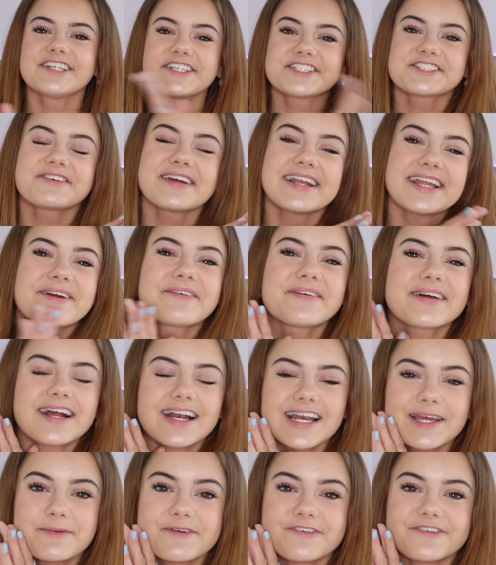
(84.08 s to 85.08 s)
Just really
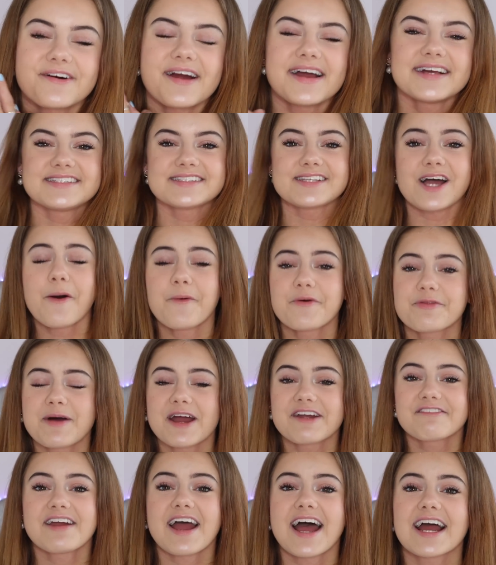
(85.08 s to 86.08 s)
quickly before I start with
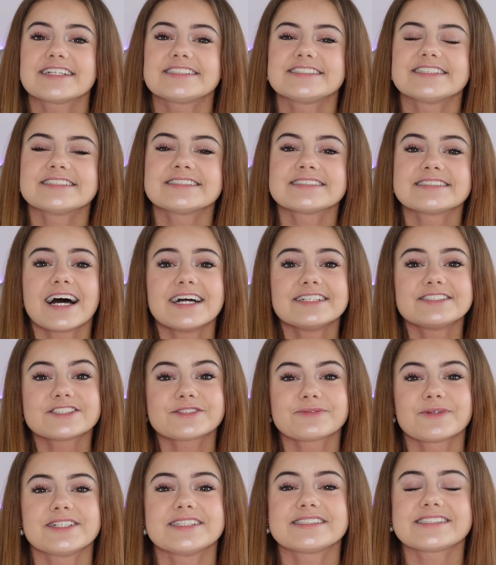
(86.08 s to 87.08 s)
my reactions, I
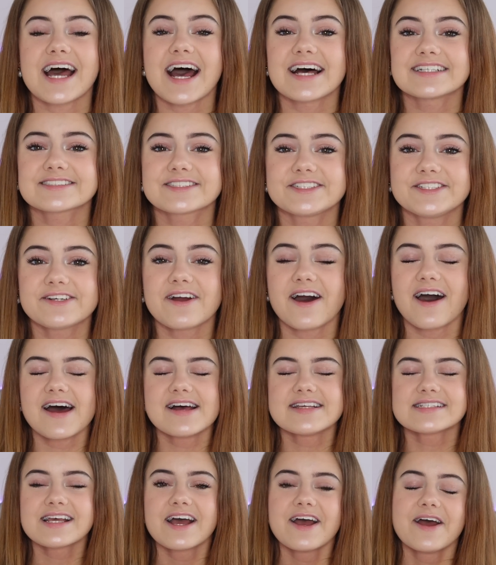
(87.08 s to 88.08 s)
just wanted to ask you
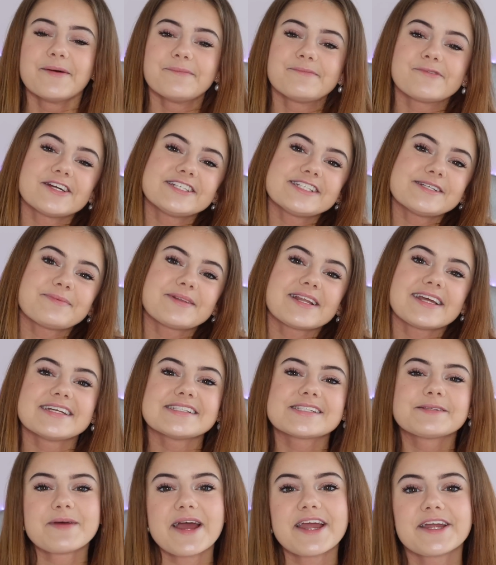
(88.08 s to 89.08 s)
guys, pretty
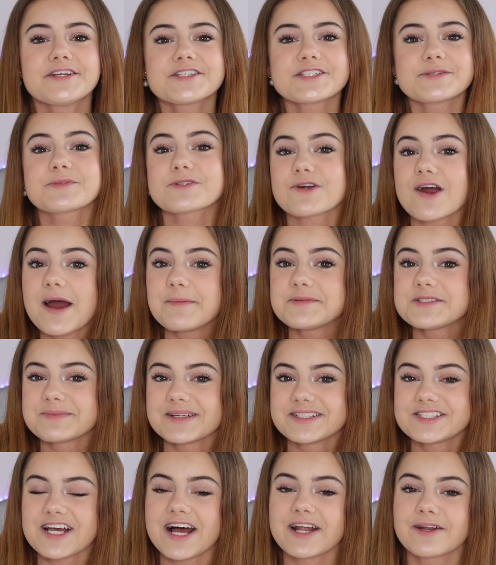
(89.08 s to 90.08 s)
please may you subscribe to
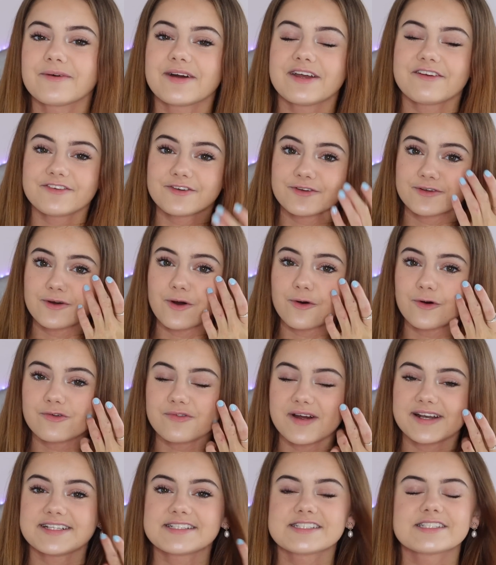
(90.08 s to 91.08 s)
my channel if you're not
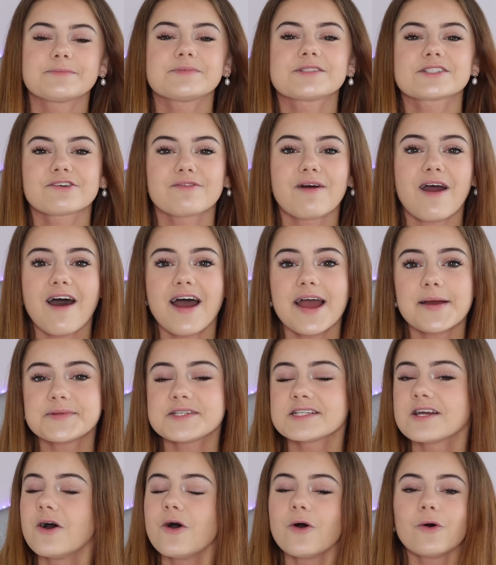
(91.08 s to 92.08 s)
already
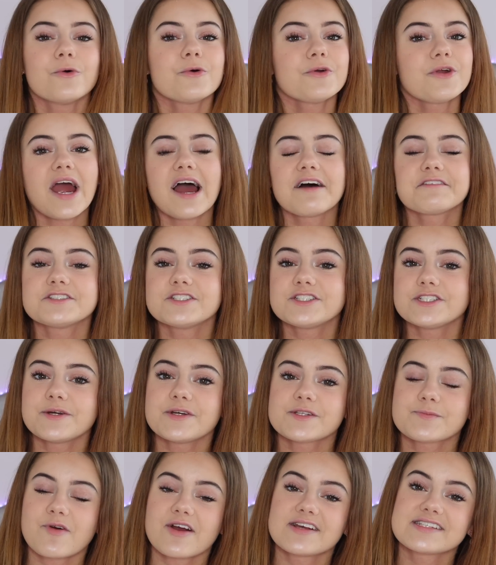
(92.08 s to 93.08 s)
subscribed. All you have to do
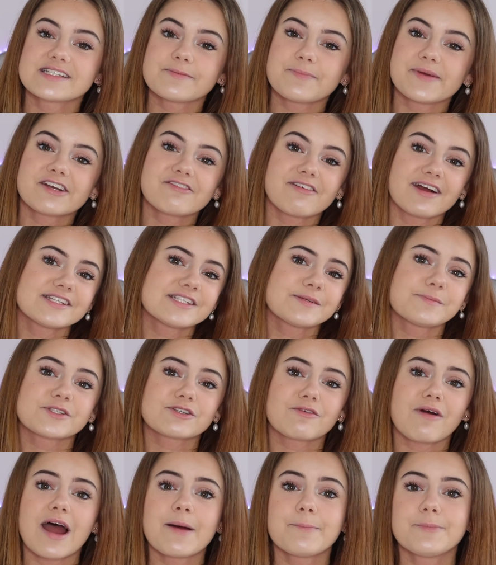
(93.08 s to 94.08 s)
is press the big red
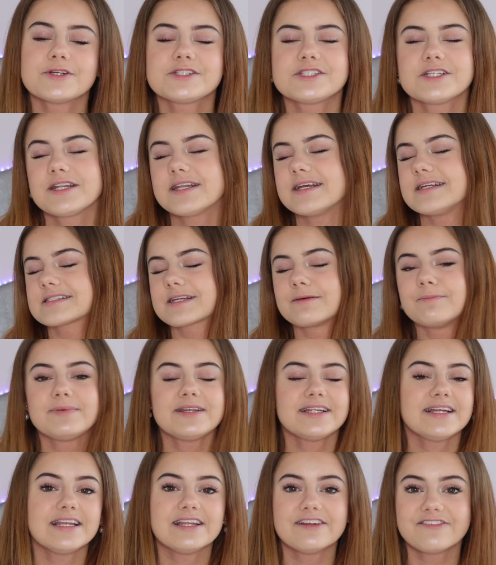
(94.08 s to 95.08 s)
subscribe button, it's
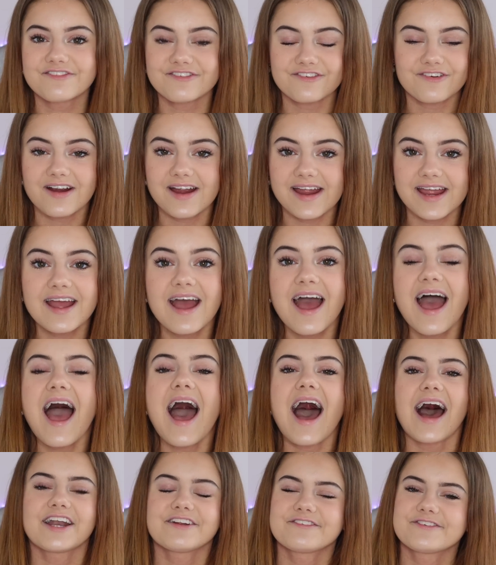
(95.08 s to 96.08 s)
completely free.
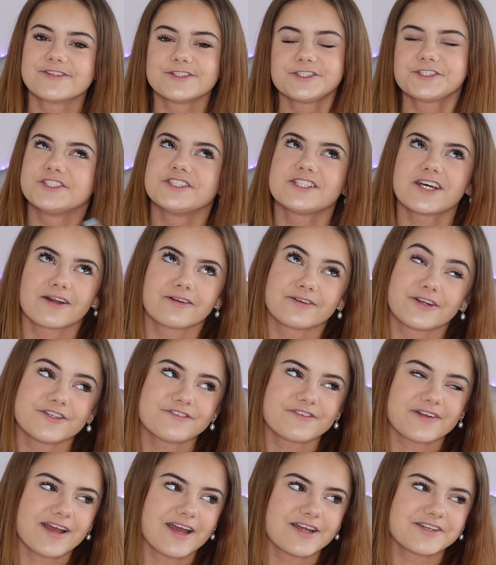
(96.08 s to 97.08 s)
And of course you can turn on
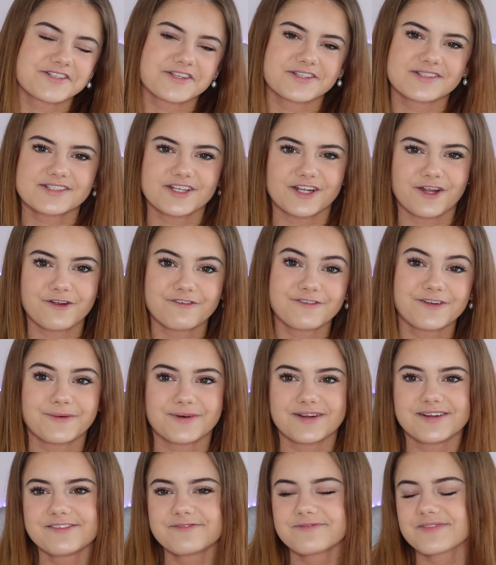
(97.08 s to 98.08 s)
notifications, you know, if you
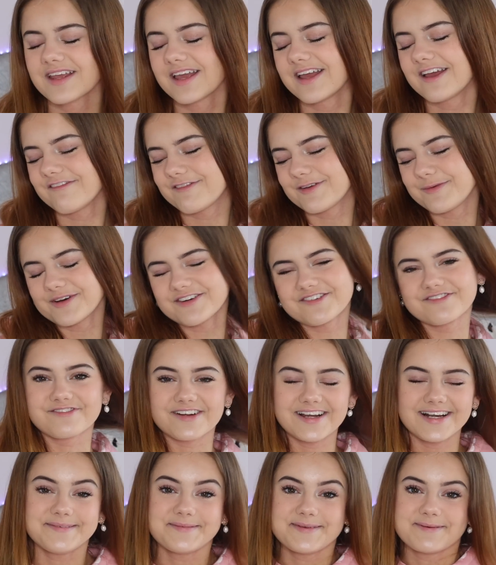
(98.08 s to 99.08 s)
wanna
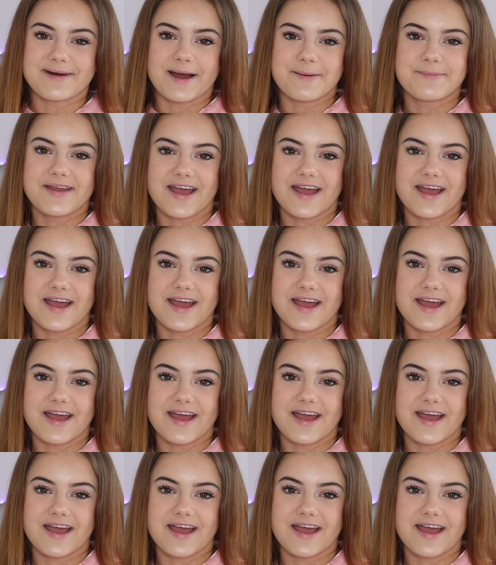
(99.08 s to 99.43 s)
really be my